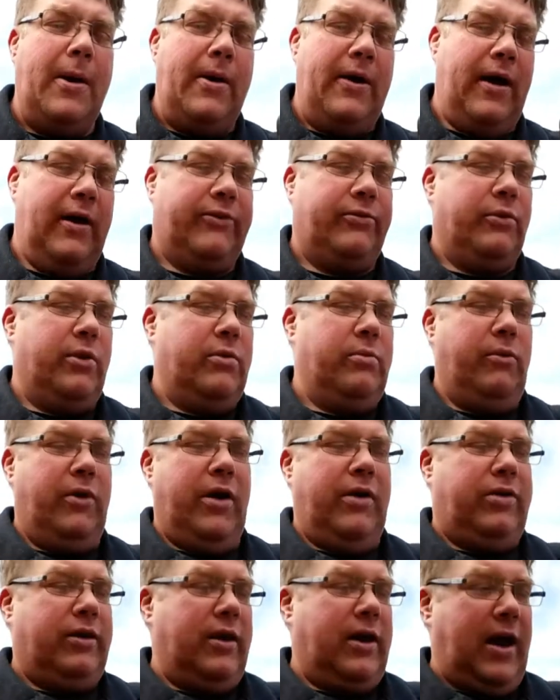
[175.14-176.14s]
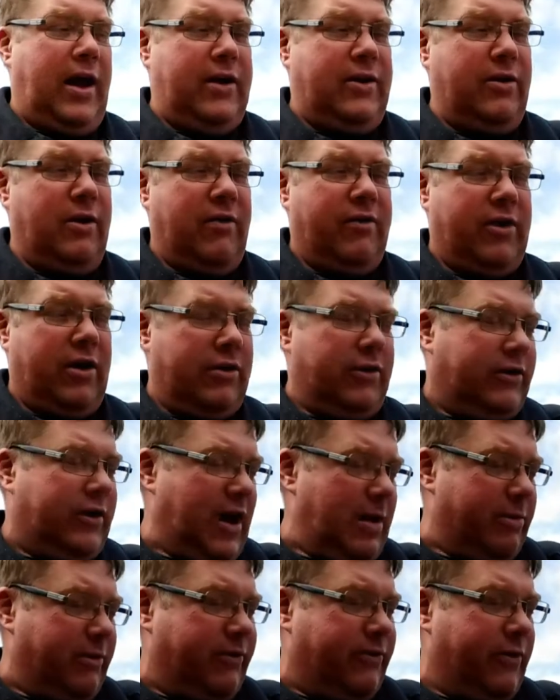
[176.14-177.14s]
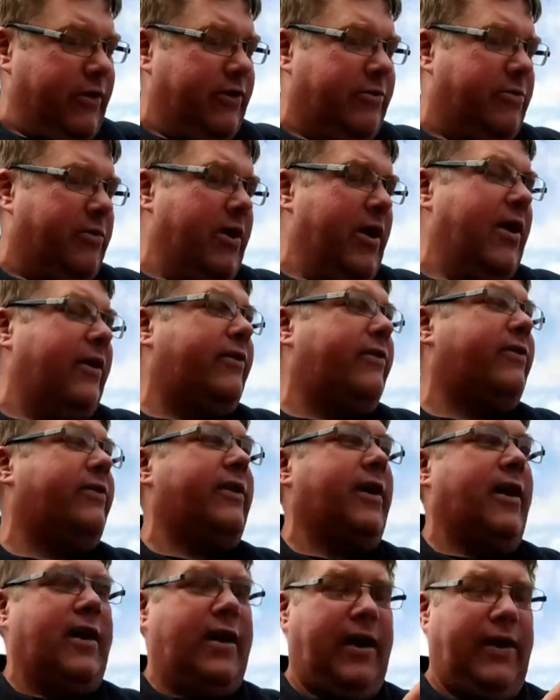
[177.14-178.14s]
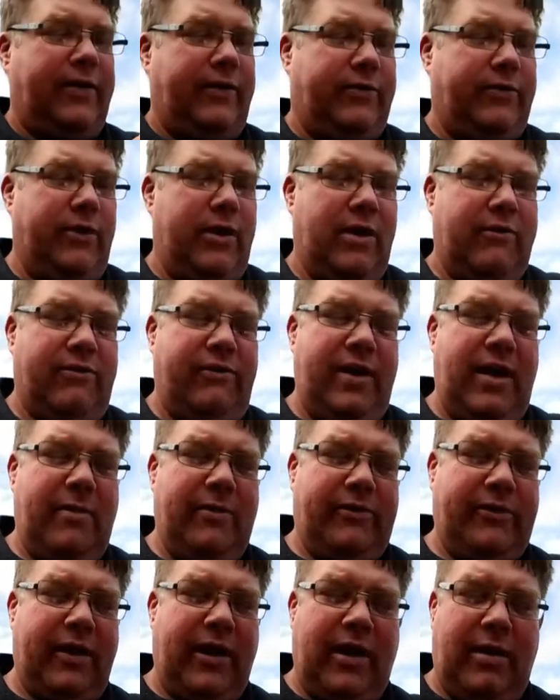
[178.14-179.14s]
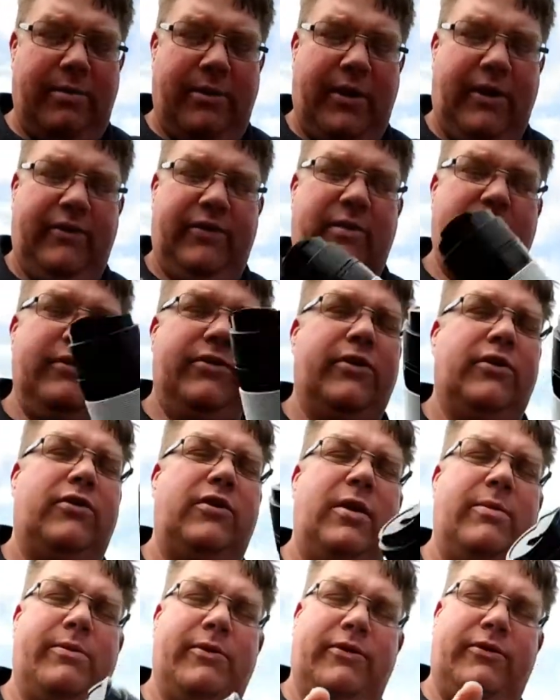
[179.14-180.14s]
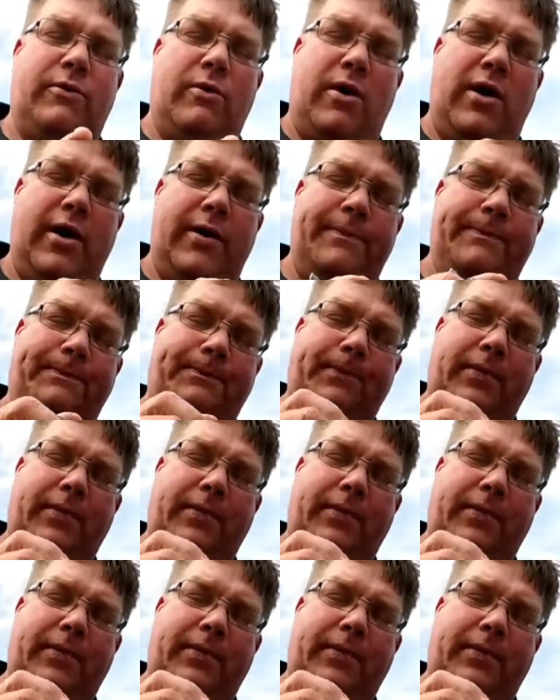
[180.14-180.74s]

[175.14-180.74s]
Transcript: That's one method. I do have another type of French press. Uh, I got this one off of Amazon because it was the cheapest one.